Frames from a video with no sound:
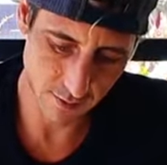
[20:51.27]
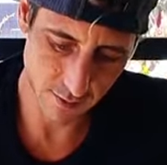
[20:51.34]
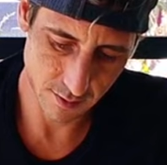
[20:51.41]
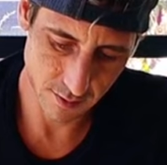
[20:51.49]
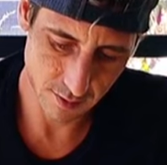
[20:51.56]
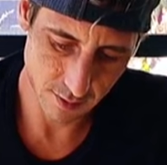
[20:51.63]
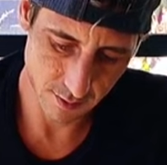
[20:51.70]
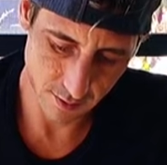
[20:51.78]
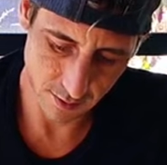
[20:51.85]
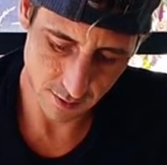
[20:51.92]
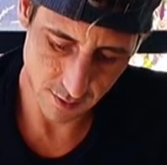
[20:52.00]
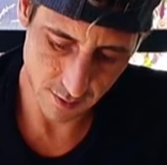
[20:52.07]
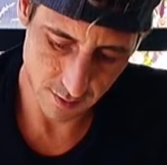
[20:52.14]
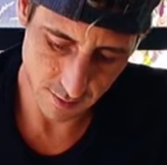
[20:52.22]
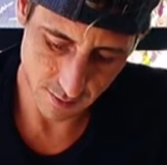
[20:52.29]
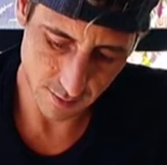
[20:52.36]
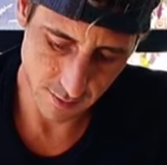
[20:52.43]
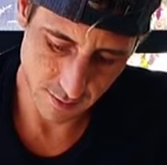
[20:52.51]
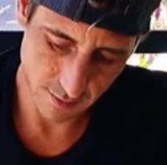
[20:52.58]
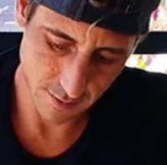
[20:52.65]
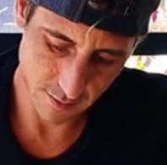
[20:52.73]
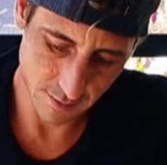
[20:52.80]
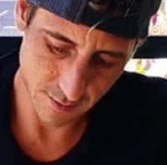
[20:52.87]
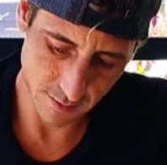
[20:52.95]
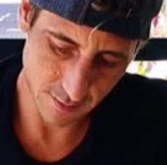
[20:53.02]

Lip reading: (no one is talking)